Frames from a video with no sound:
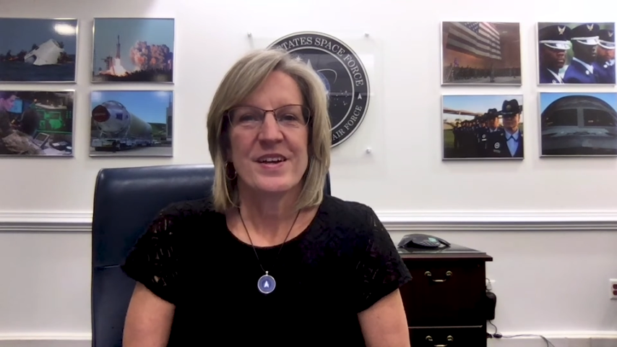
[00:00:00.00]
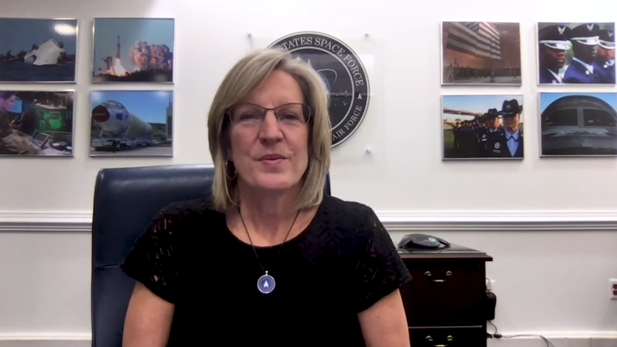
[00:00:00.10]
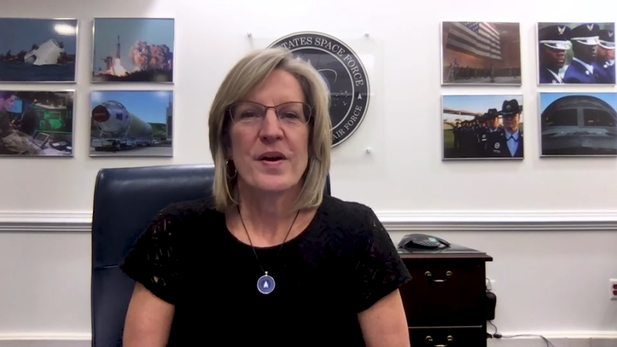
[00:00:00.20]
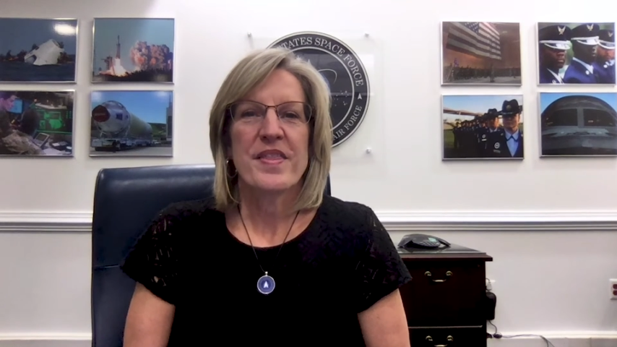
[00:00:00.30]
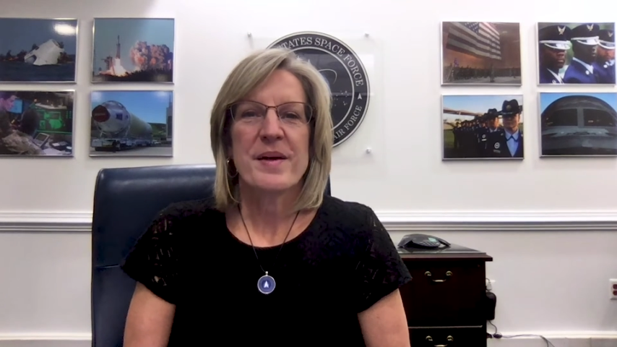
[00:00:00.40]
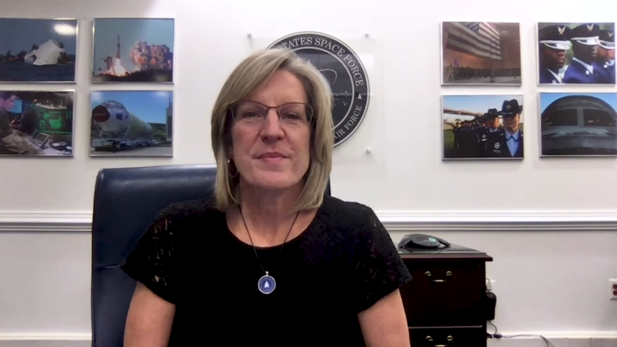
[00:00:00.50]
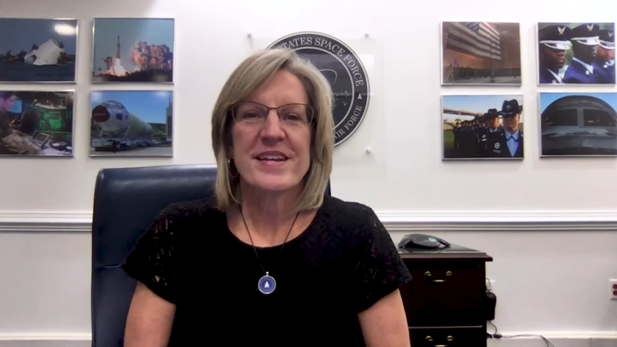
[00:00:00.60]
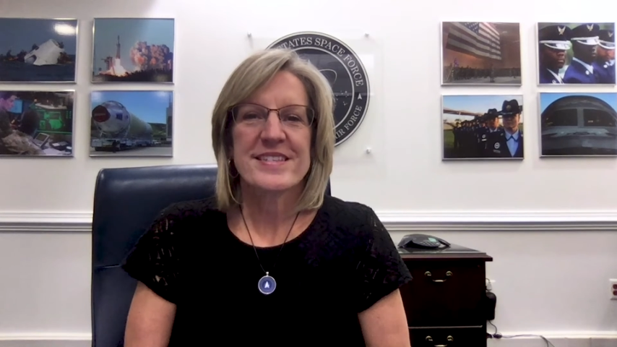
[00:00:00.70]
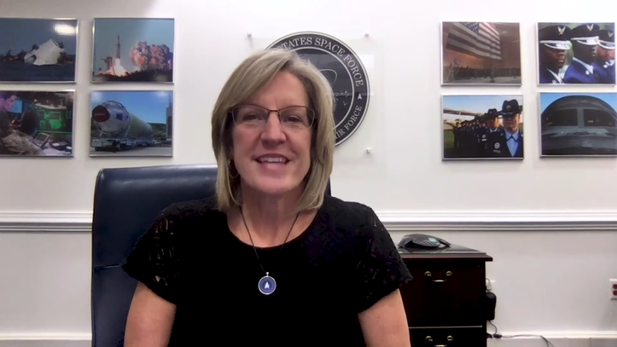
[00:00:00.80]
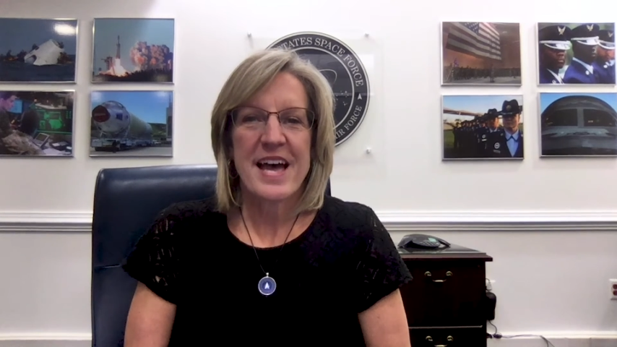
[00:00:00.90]
While that may
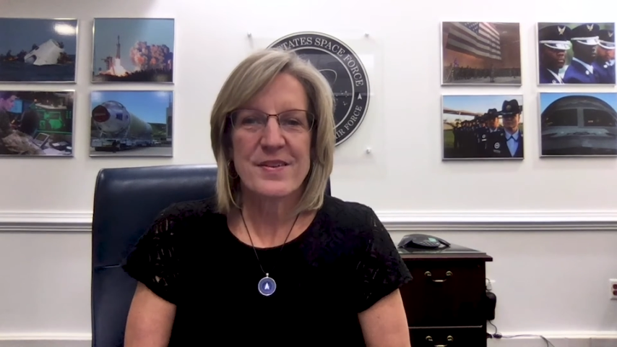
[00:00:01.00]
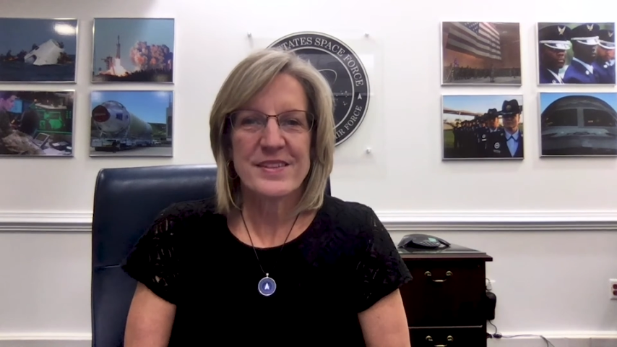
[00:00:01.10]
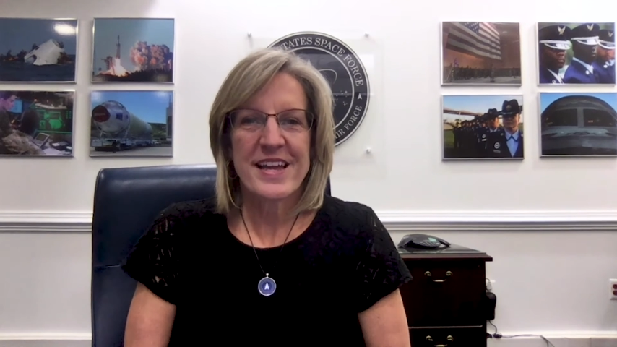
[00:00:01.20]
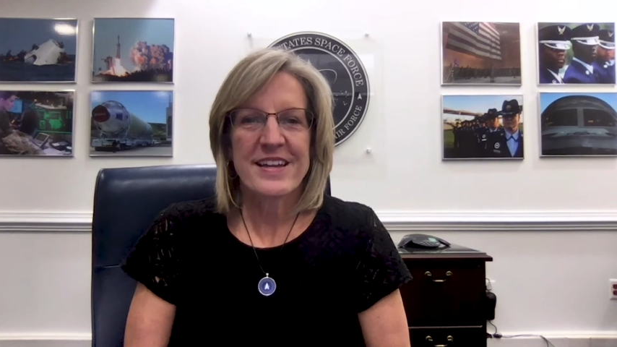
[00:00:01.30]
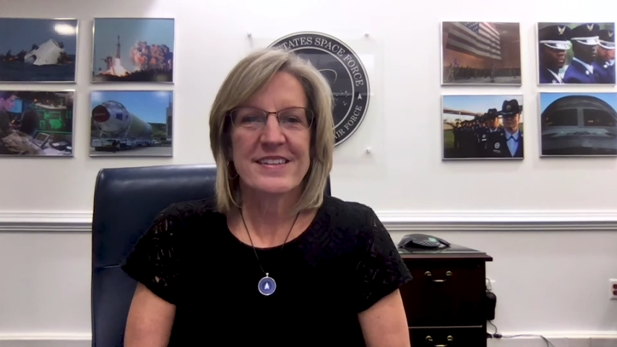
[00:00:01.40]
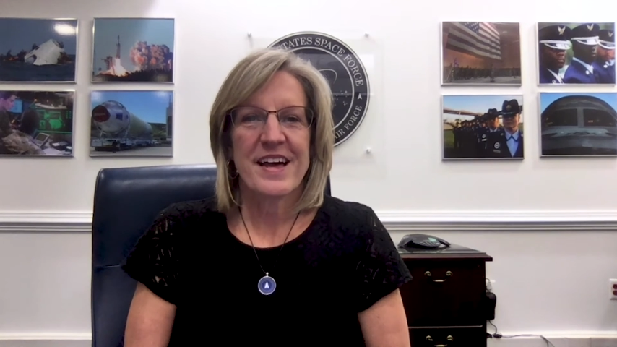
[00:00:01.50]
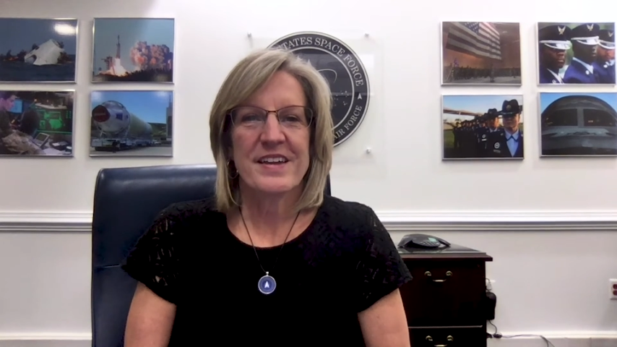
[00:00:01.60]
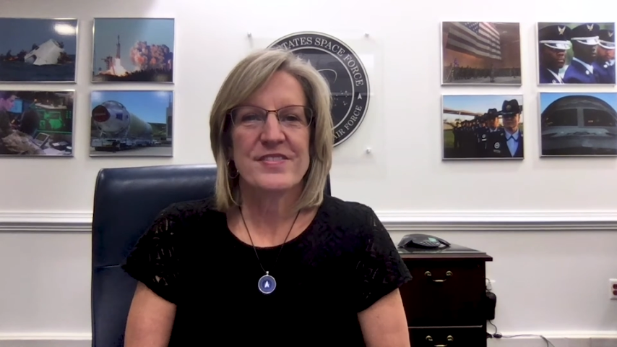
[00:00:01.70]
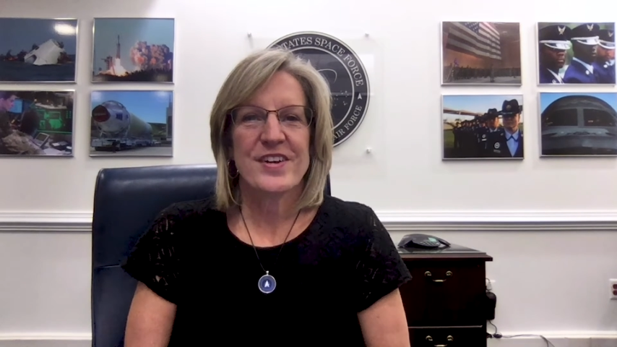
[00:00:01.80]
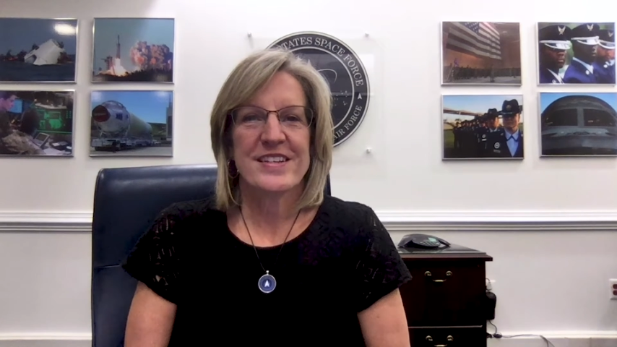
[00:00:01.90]
sound like a lot
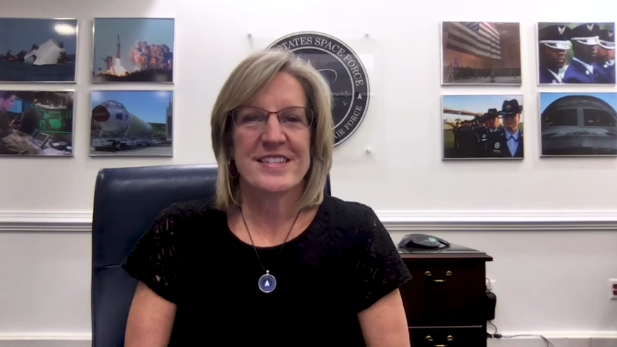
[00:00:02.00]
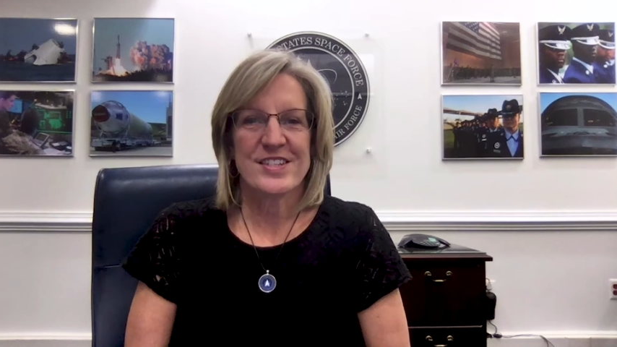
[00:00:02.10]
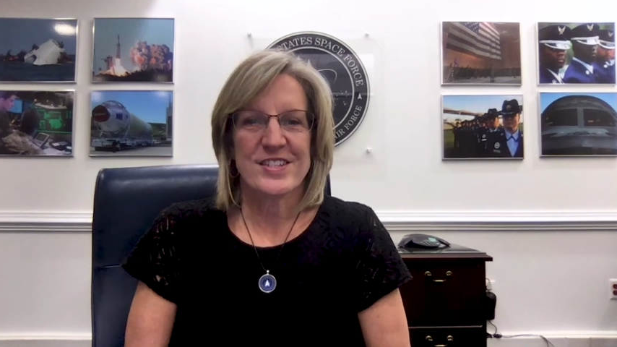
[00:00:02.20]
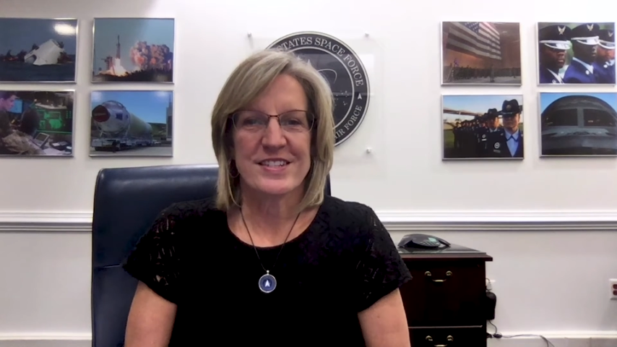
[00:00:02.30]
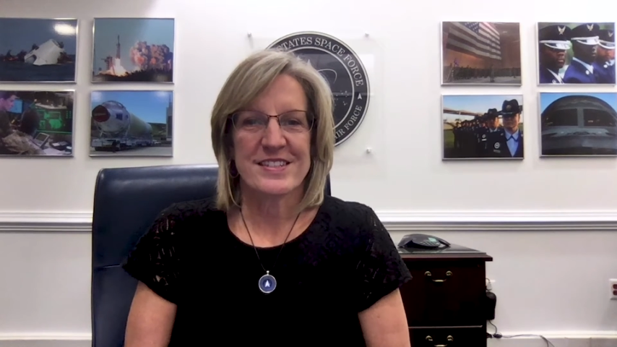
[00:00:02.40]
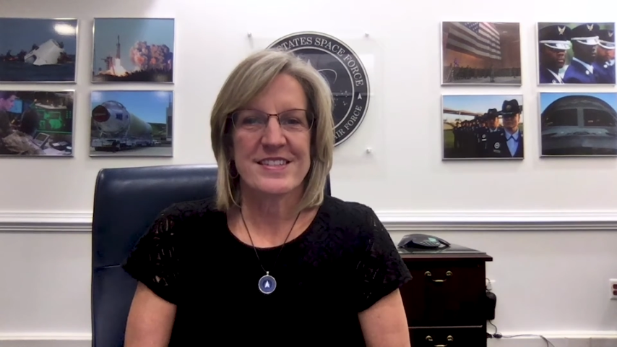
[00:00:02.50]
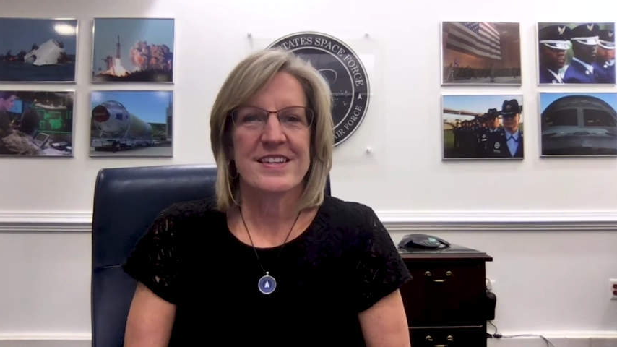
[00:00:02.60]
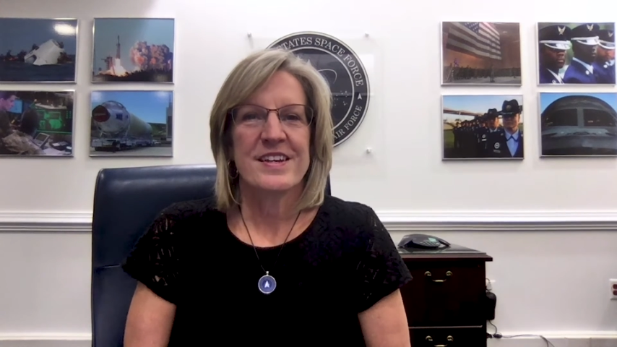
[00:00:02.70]
of transitions,